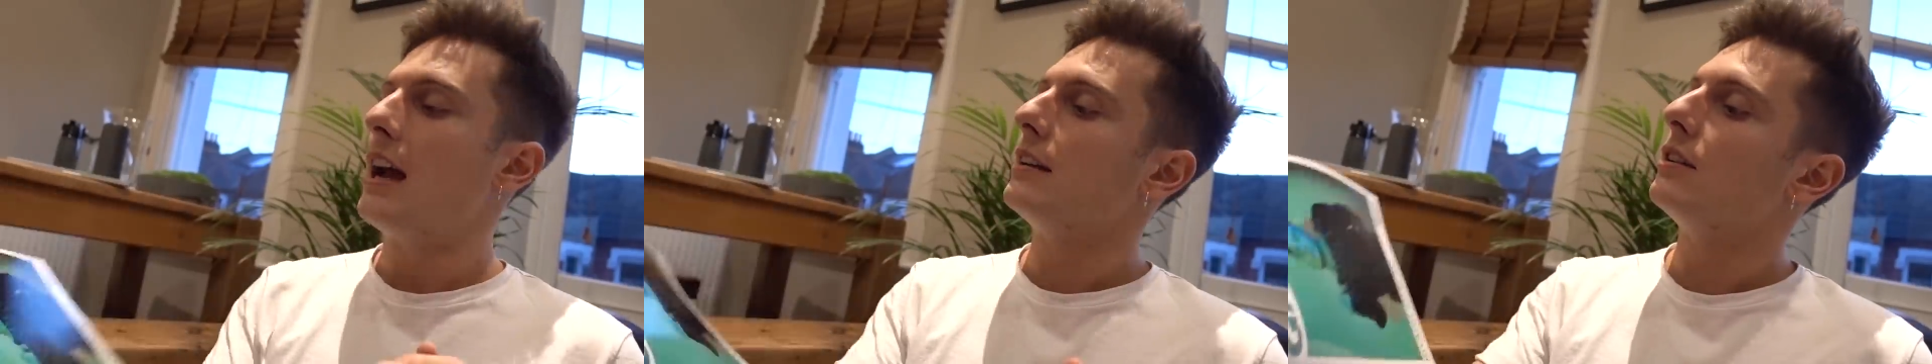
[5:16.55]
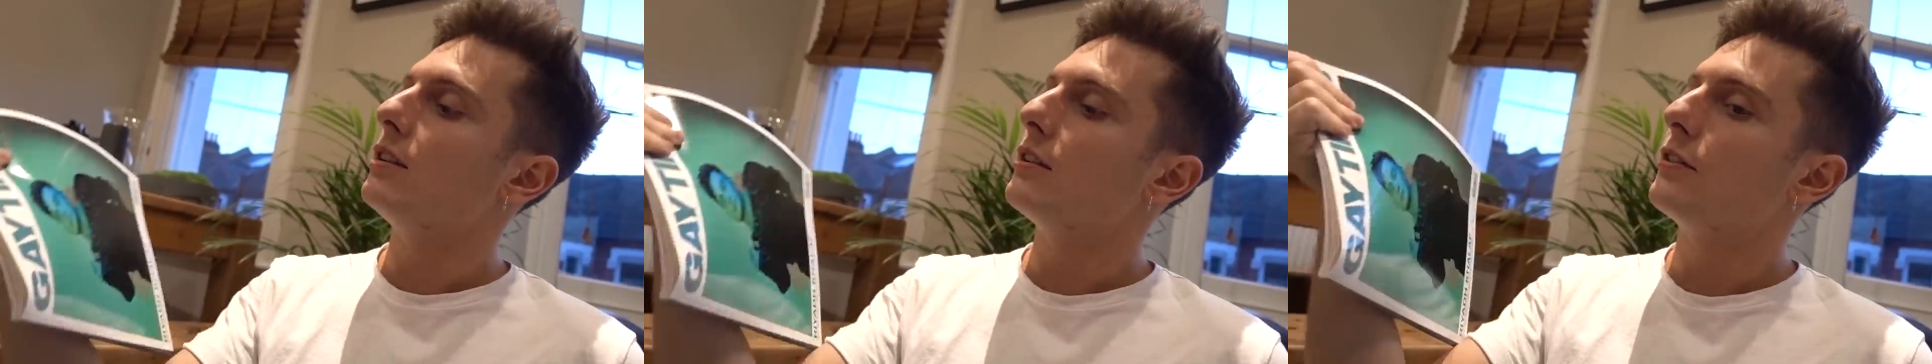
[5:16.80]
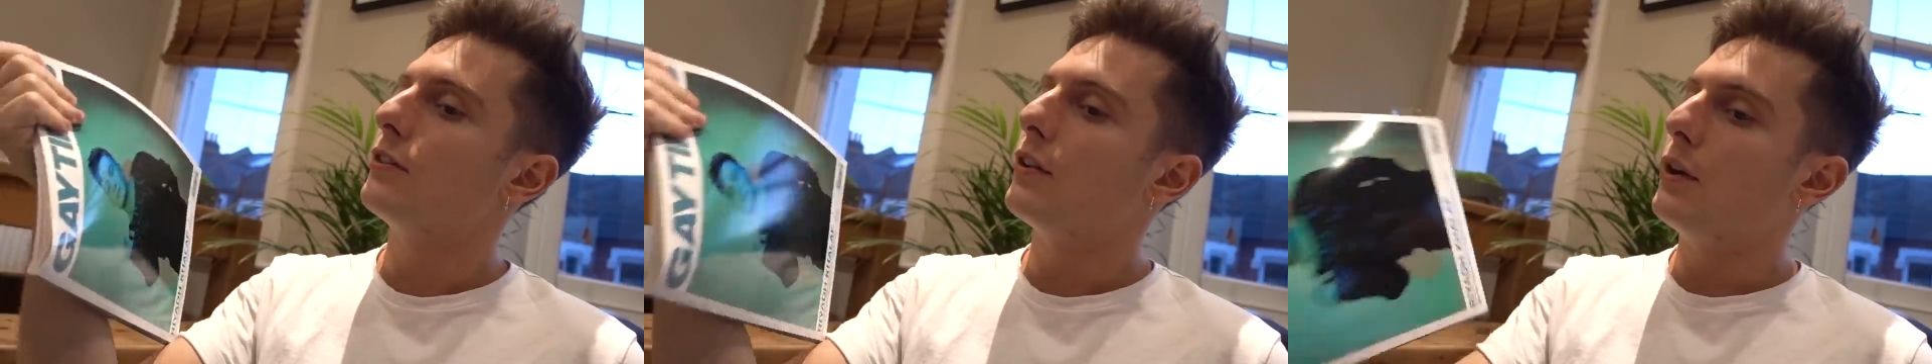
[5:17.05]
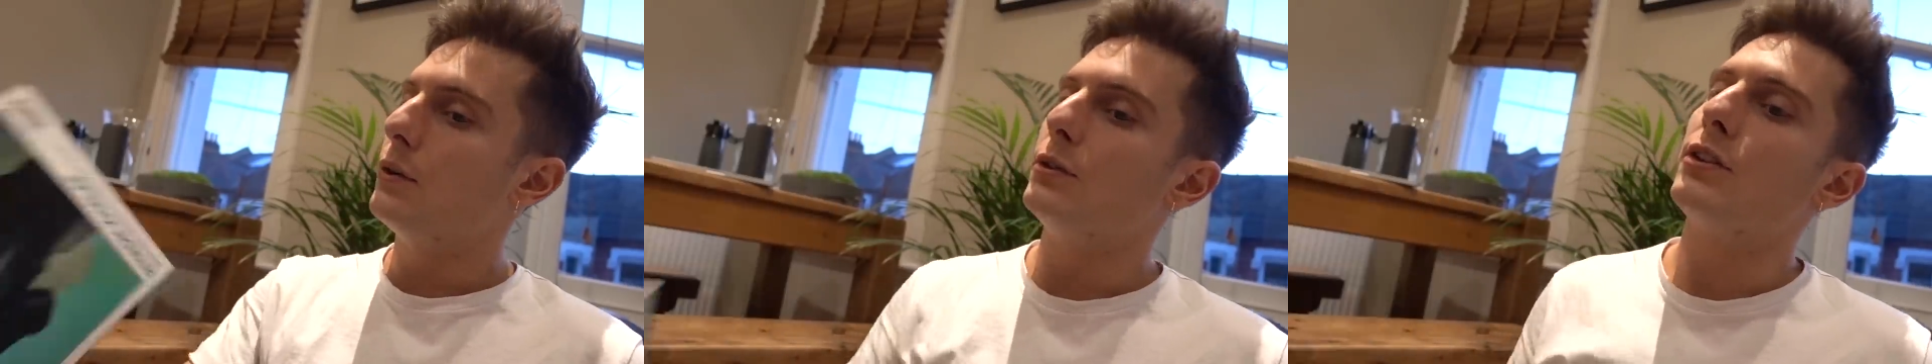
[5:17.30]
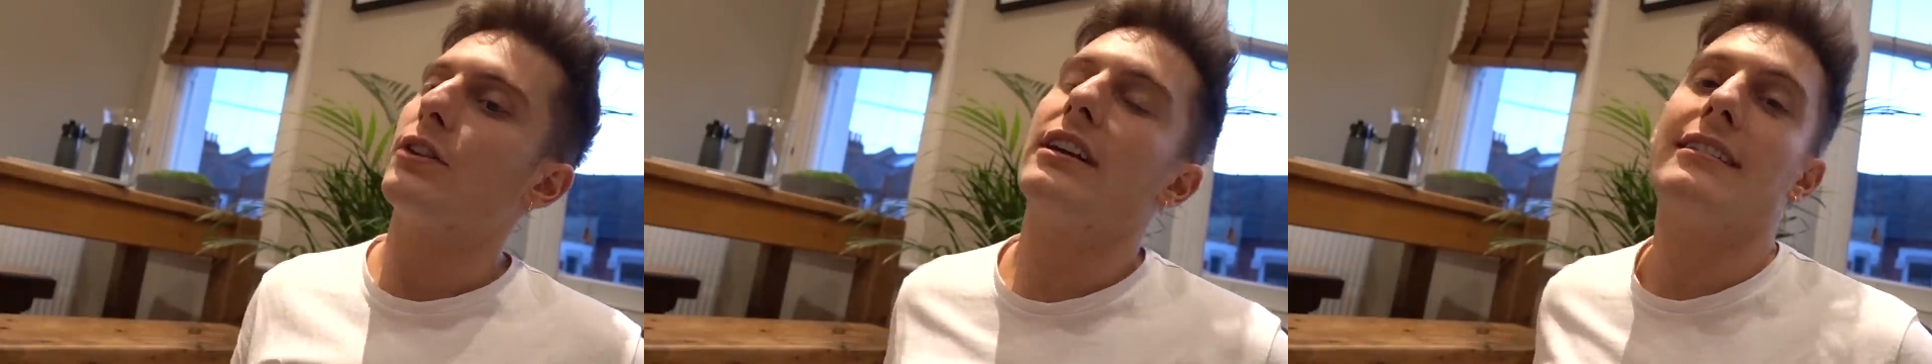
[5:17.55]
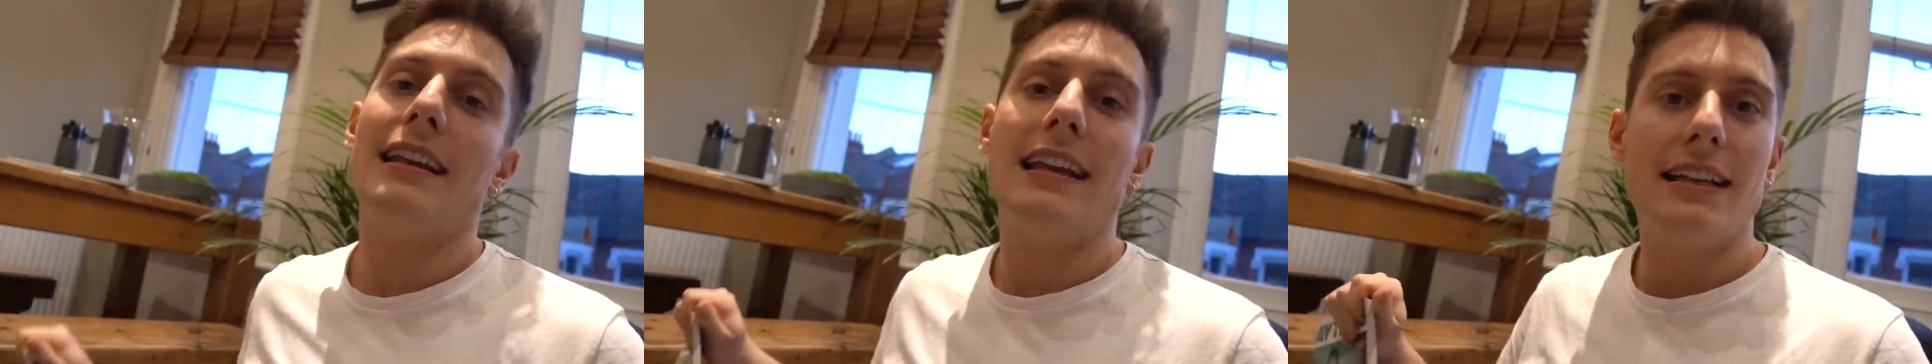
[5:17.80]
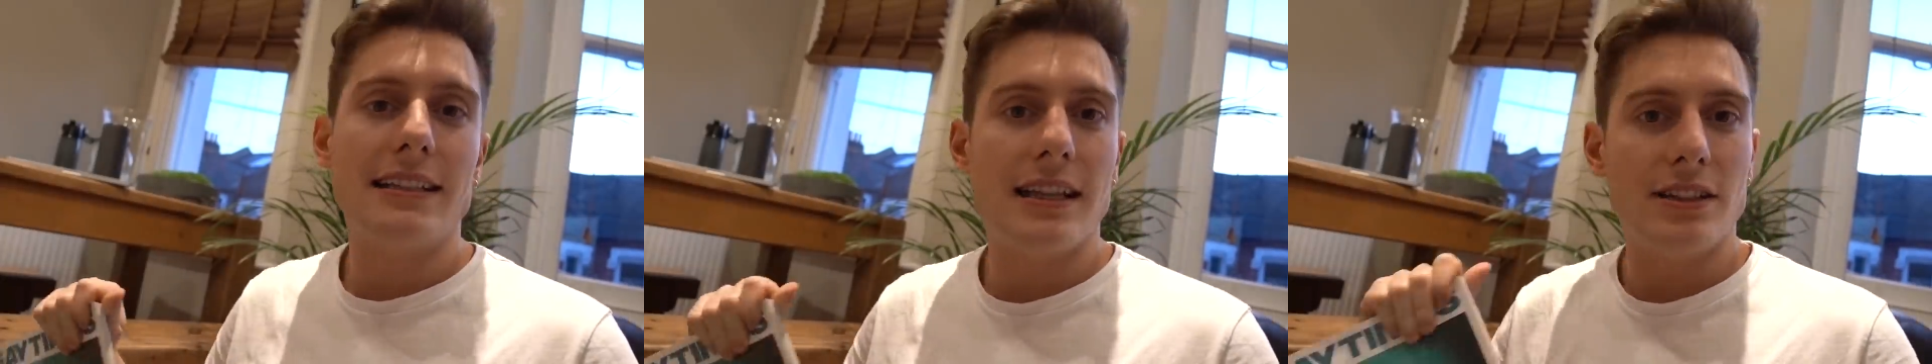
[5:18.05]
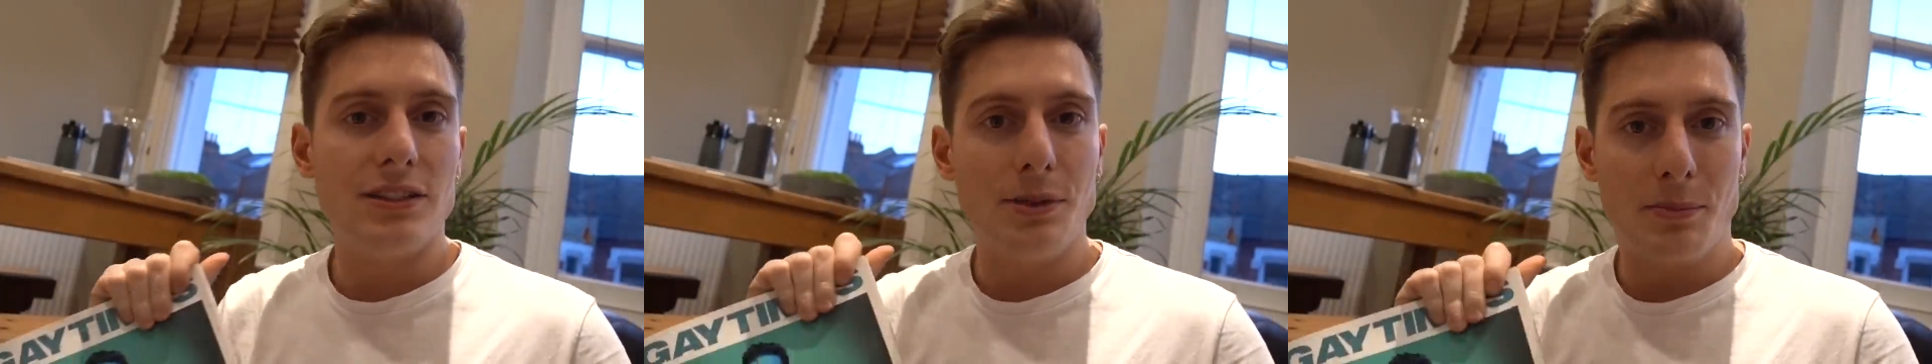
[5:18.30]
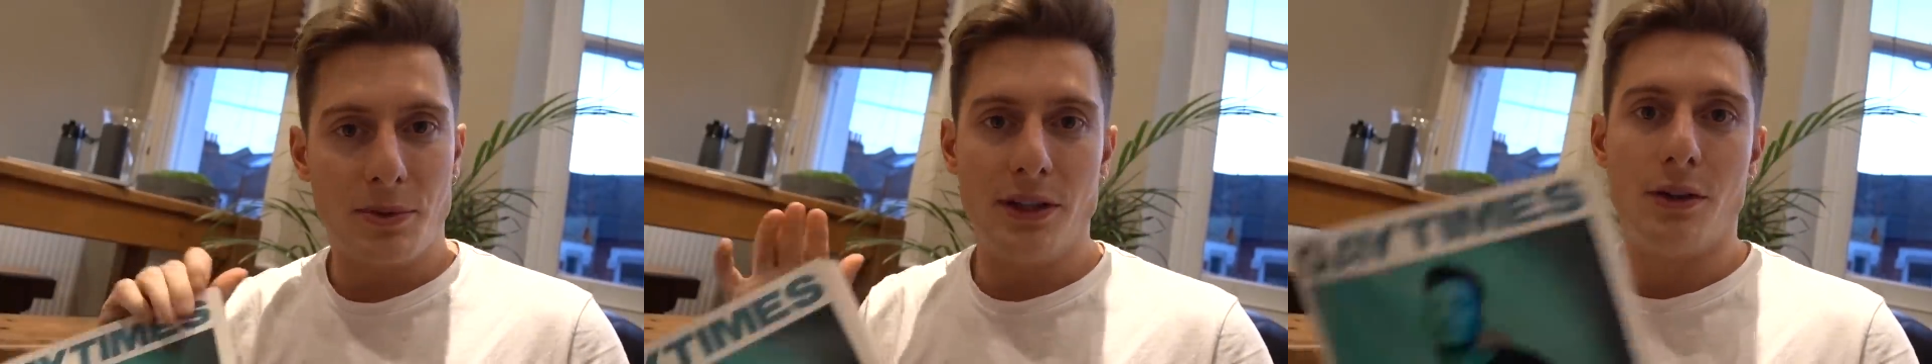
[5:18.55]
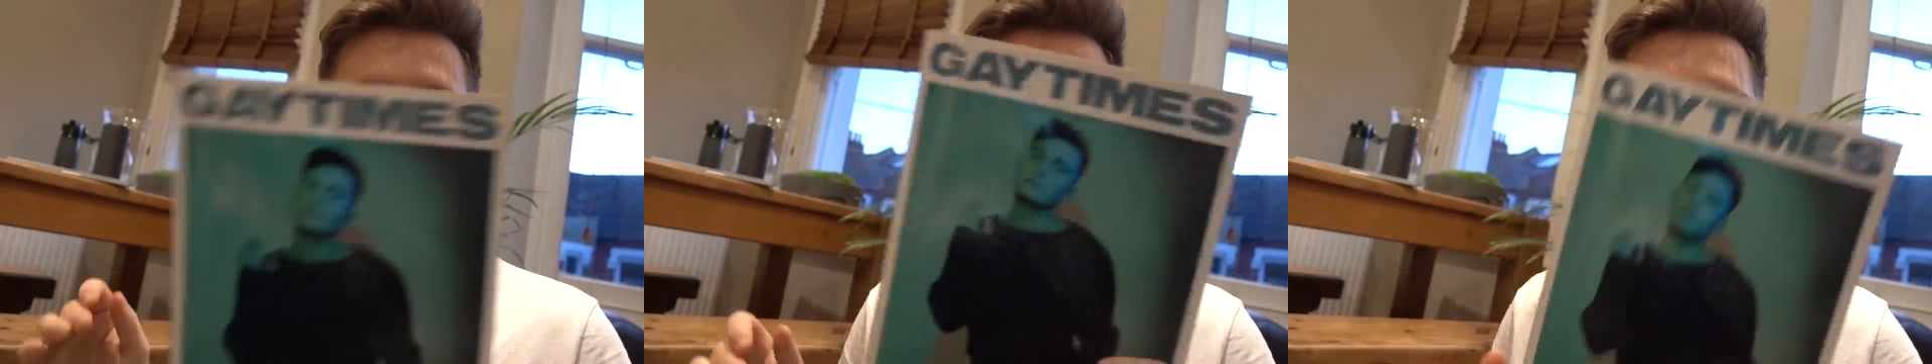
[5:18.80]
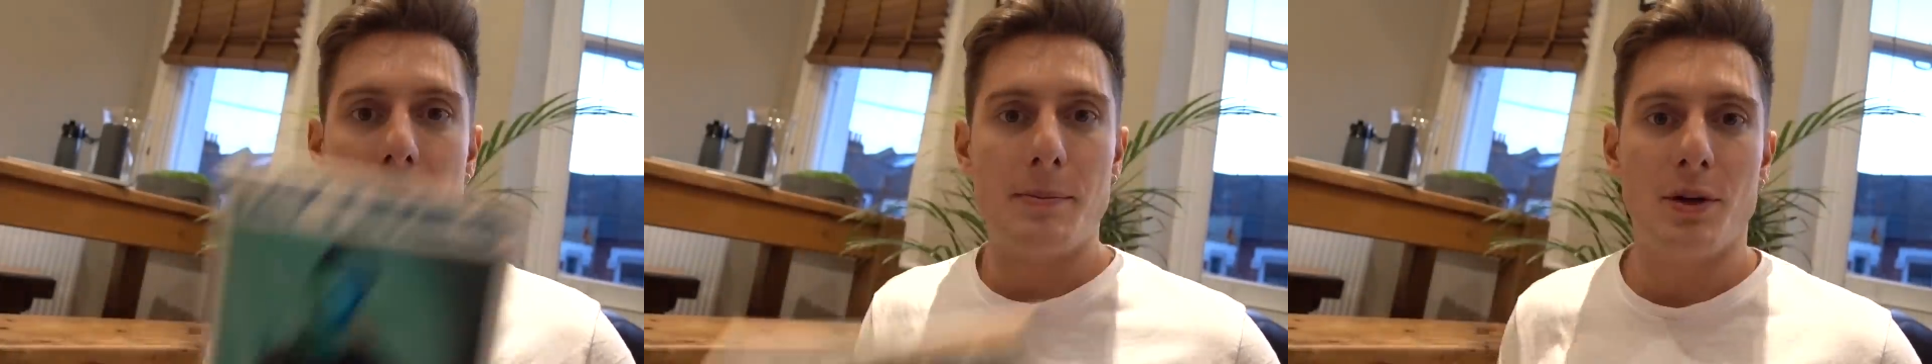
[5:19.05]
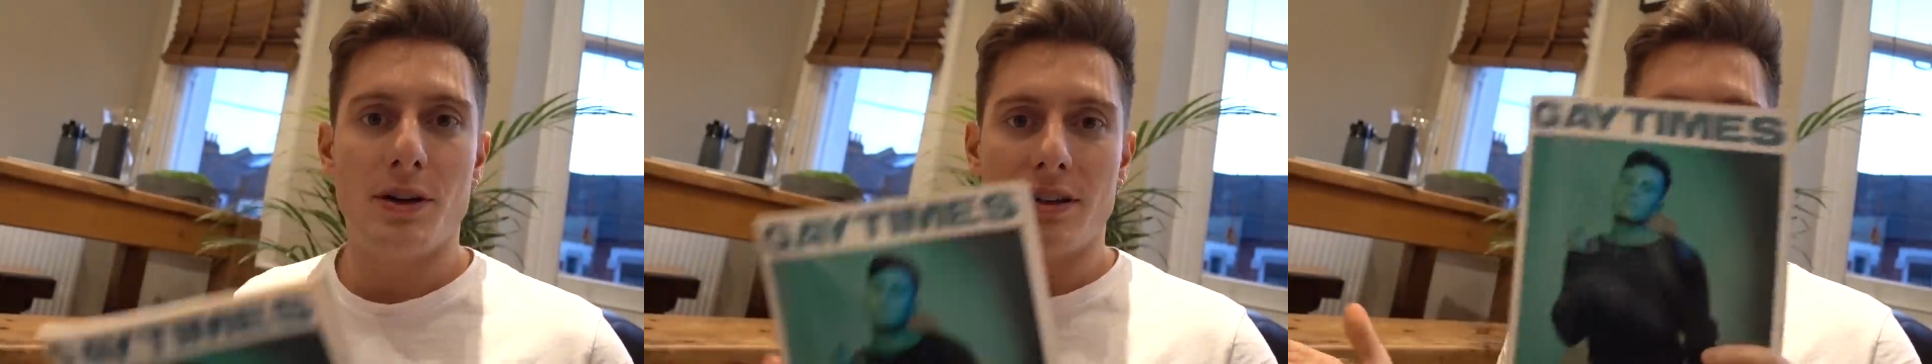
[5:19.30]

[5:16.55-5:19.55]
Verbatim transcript: and also there is a link there to pre-order my book.